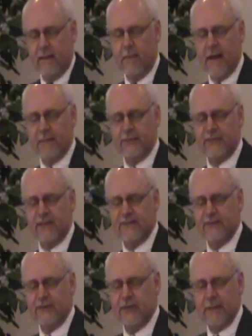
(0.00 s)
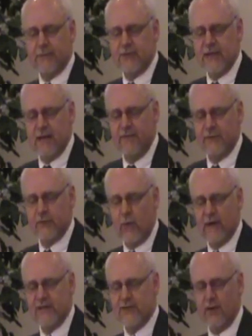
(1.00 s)
The Bible says in chapter 10 and verse
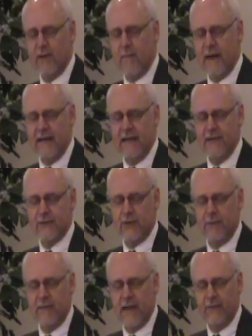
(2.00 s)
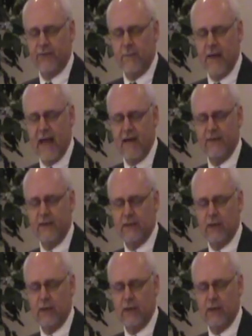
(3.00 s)
1, I saw a mighty angel come down from heaven,